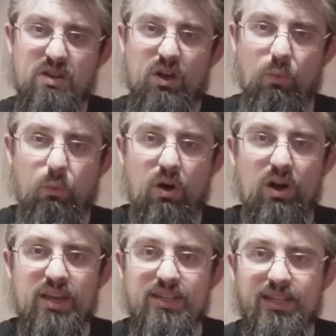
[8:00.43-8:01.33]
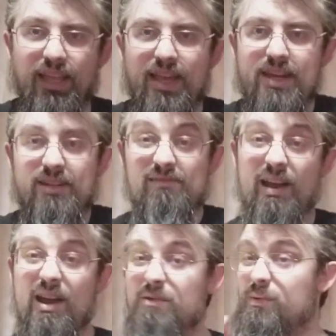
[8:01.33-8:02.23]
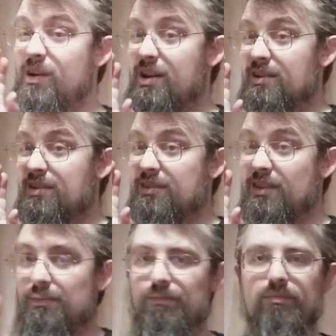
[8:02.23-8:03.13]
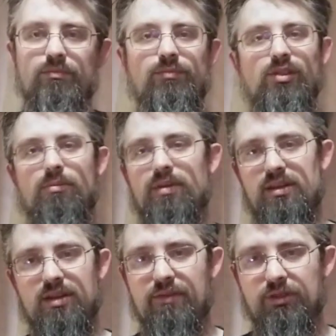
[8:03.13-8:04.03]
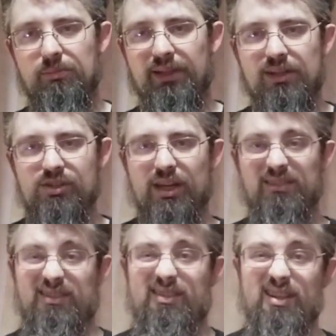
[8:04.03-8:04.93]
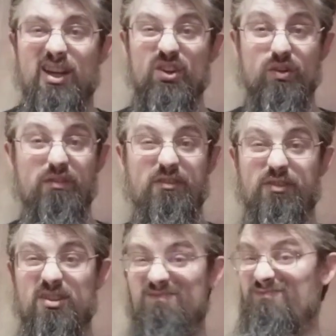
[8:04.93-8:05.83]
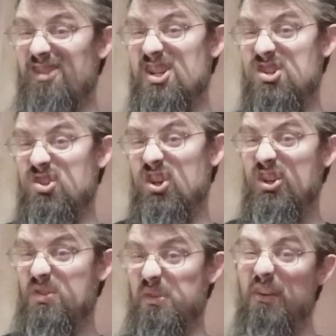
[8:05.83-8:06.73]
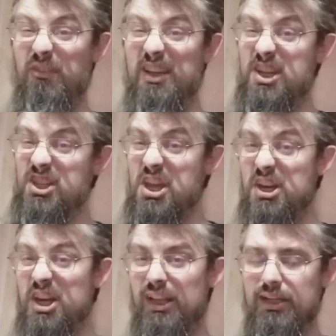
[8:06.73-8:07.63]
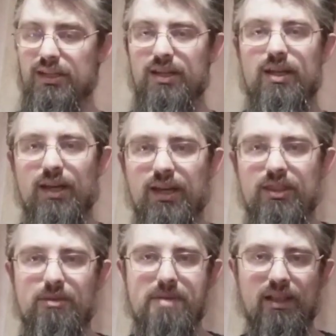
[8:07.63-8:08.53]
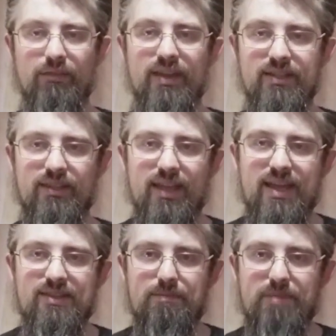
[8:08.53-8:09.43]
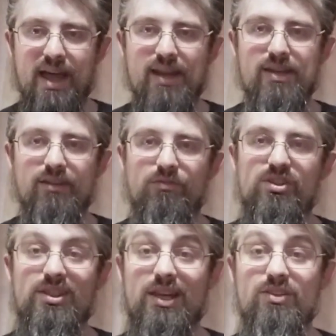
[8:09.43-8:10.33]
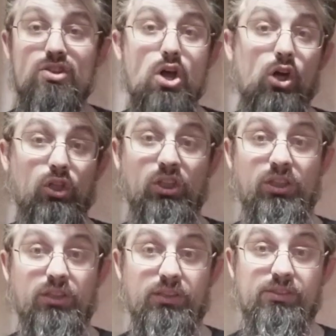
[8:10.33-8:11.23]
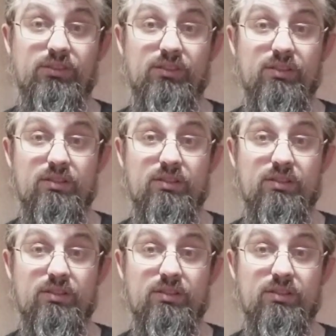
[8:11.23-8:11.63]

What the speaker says: wide glade. How wide is it? Somebody's inevitably going to shout, 100 foot across, roughly circular. And in the middle of it, there's a band of 6 gnolls.